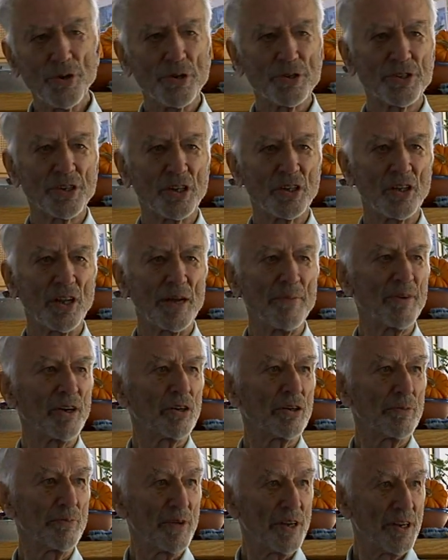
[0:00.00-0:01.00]
we used to claim
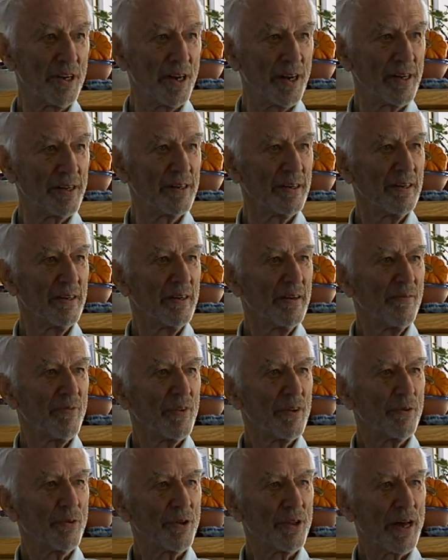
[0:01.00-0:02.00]
it could be done
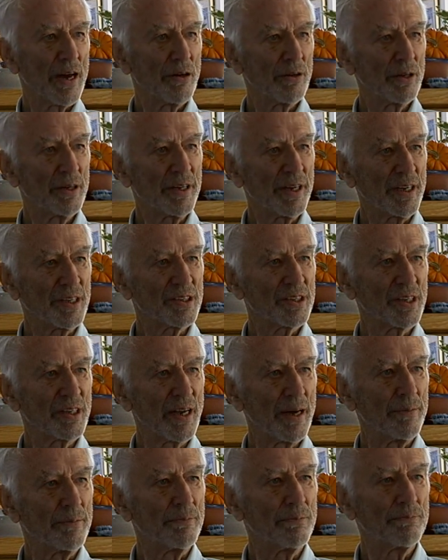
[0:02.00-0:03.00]
without leaks,
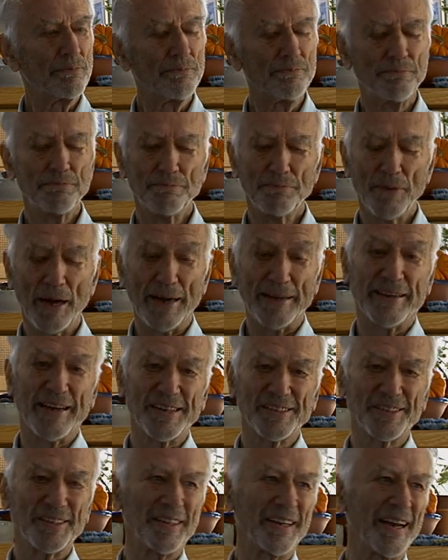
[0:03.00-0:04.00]
and I'm, I
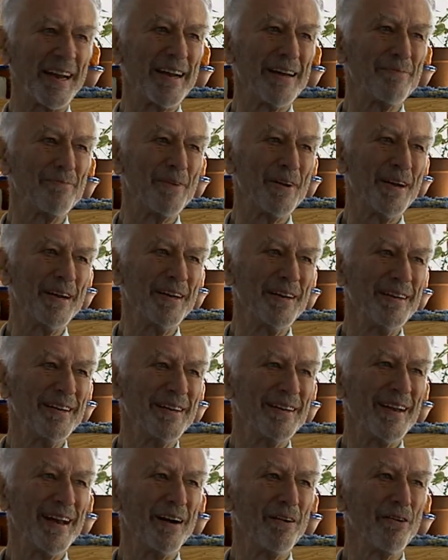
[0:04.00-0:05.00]
guess it can be
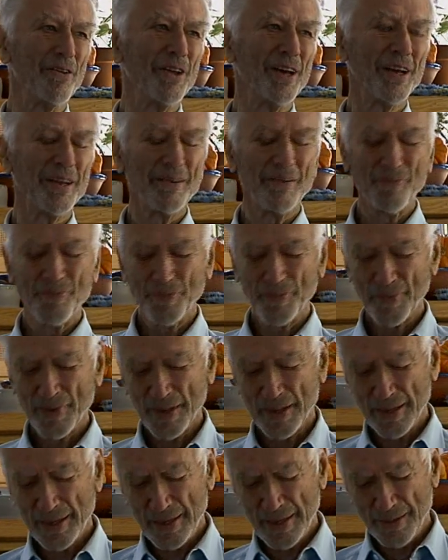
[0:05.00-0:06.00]
now and then.
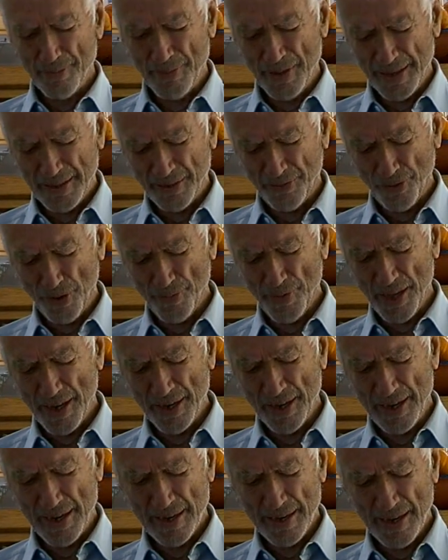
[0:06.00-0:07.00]
But from
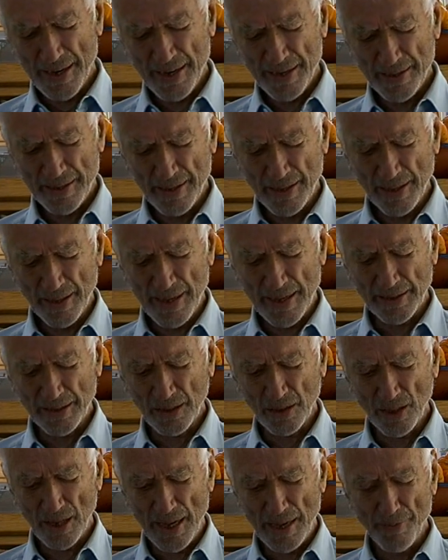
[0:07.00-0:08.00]
then on, I
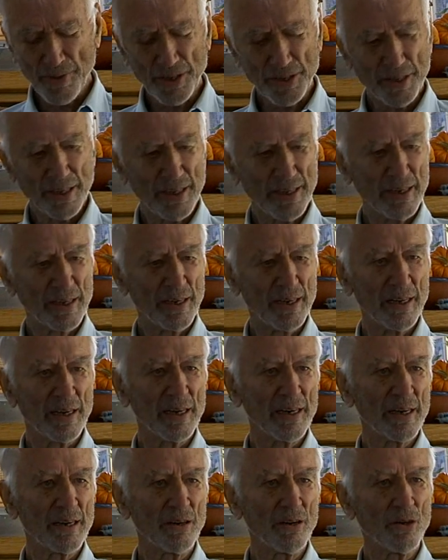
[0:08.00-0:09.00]
let climate and
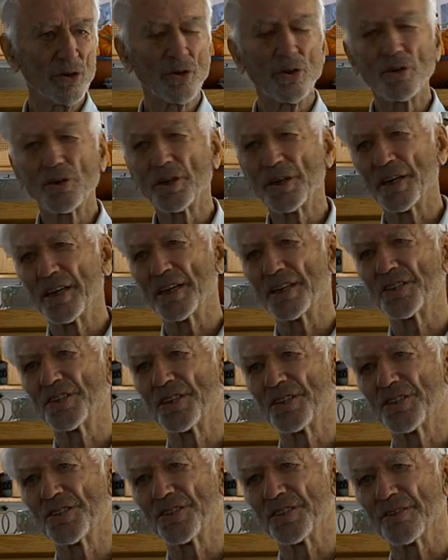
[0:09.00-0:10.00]
uh, local
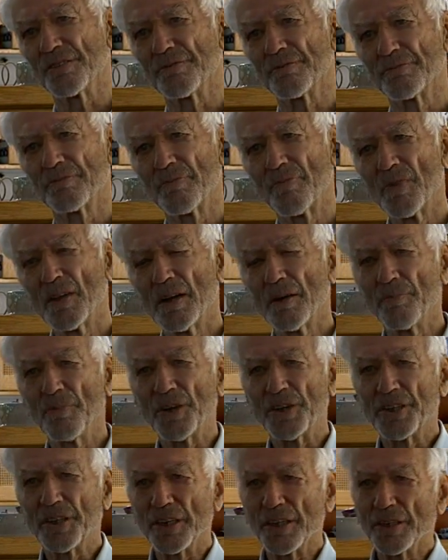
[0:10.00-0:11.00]
conditions and
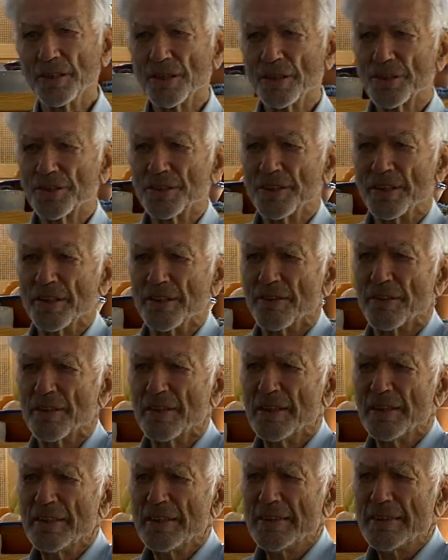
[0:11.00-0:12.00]
materials and
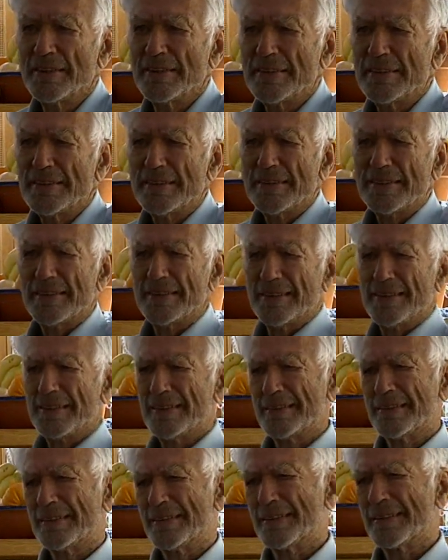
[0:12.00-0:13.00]

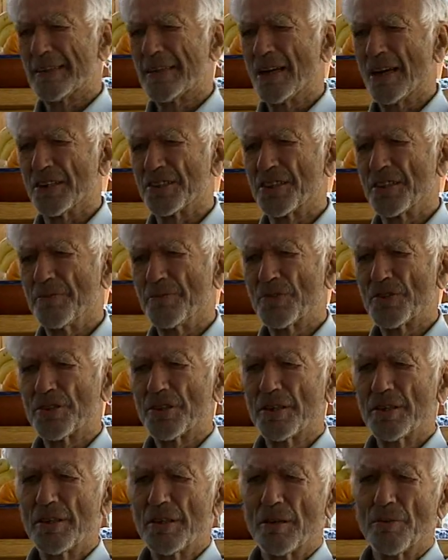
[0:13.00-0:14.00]
uh,
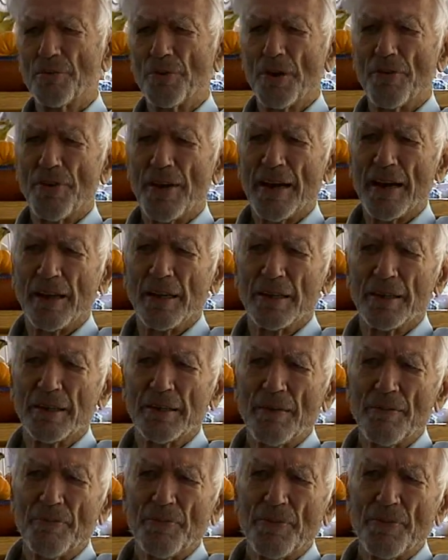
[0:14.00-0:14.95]
customs prevail.